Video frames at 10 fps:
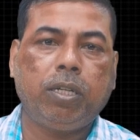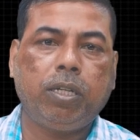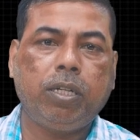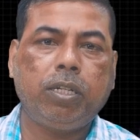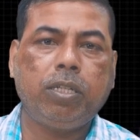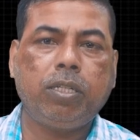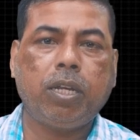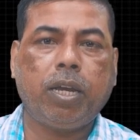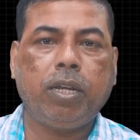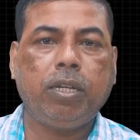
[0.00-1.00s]
It is
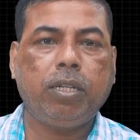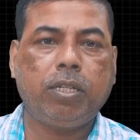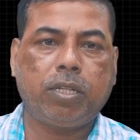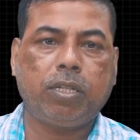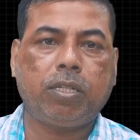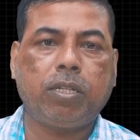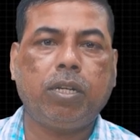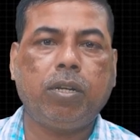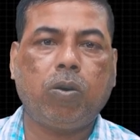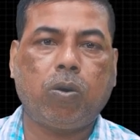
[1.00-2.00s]
an
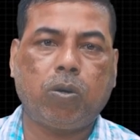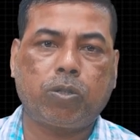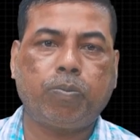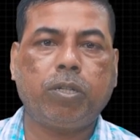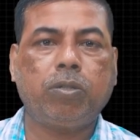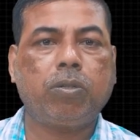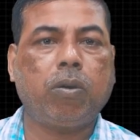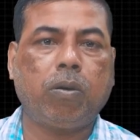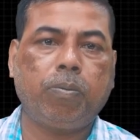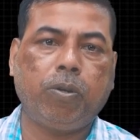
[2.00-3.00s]
essential aspect
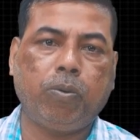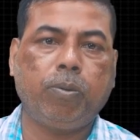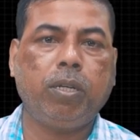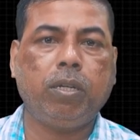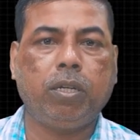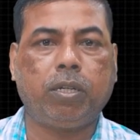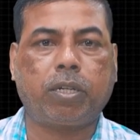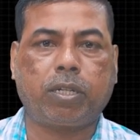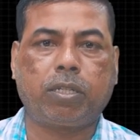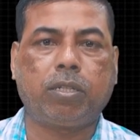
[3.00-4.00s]
of human
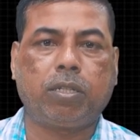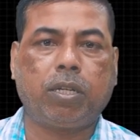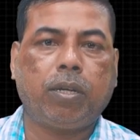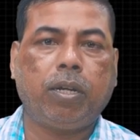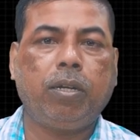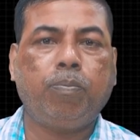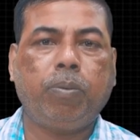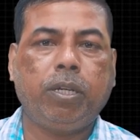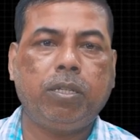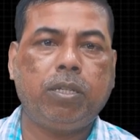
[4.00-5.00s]
interaction and
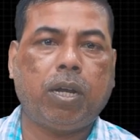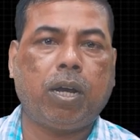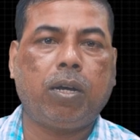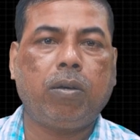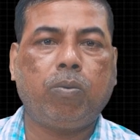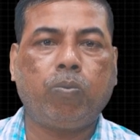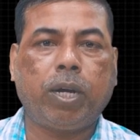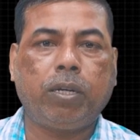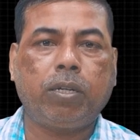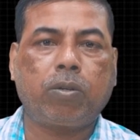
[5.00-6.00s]
plays a
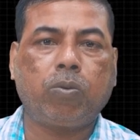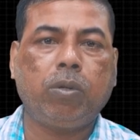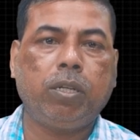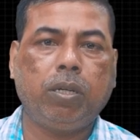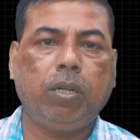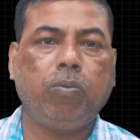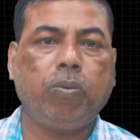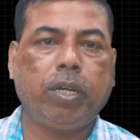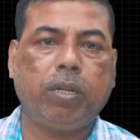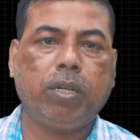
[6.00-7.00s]
vital role in
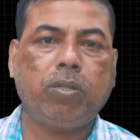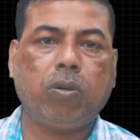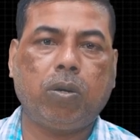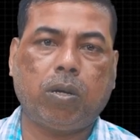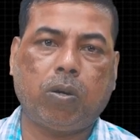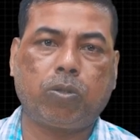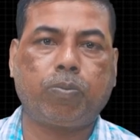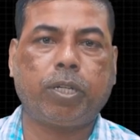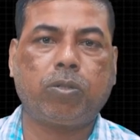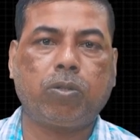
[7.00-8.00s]
various
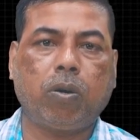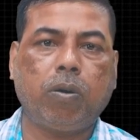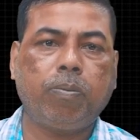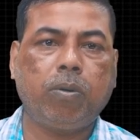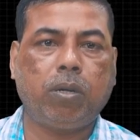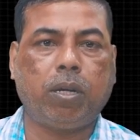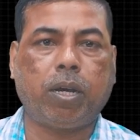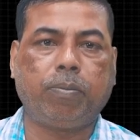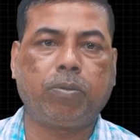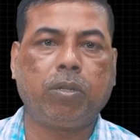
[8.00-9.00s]
aspects of
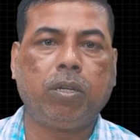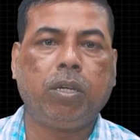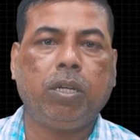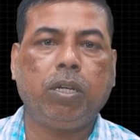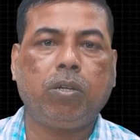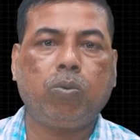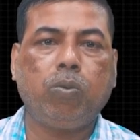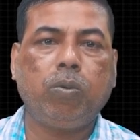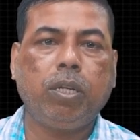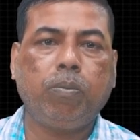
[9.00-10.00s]
lives,
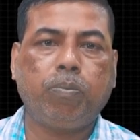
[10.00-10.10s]
including